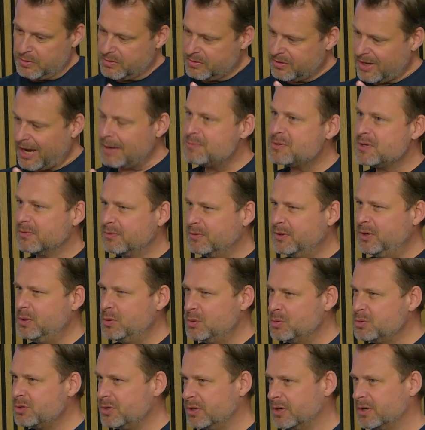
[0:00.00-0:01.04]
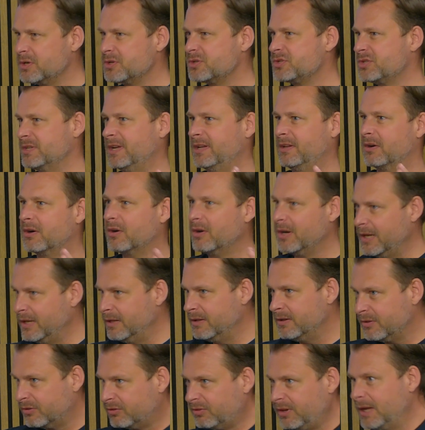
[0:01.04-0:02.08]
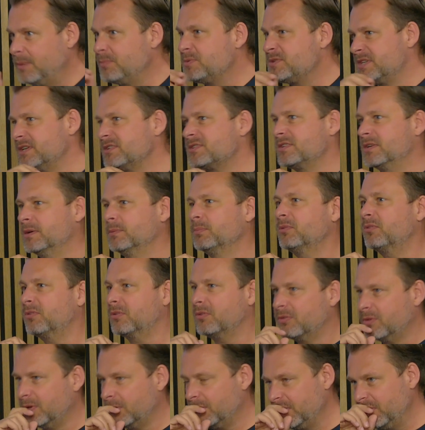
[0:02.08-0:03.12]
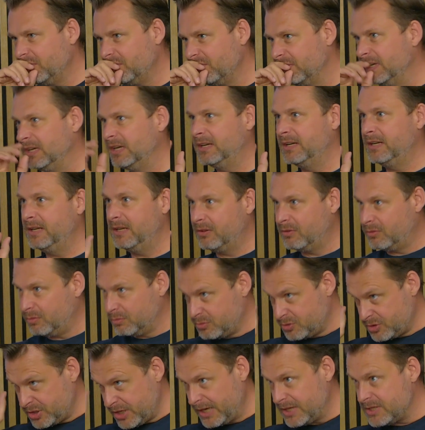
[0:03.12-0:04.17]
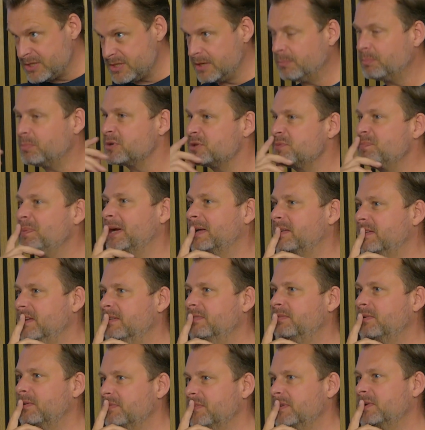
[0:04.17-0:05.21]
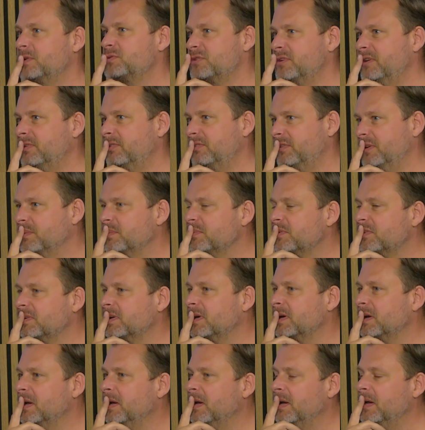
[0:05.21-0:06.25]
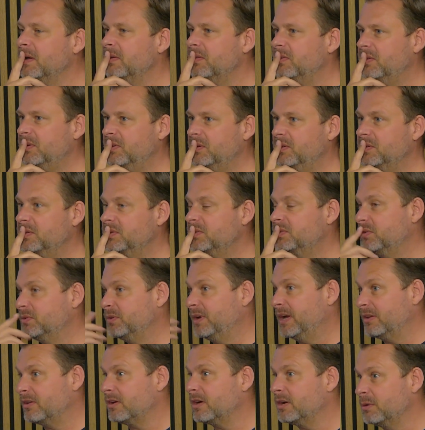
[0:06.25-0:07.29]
types of users that are in the same systems. So you really need to change the perspective of those systems to get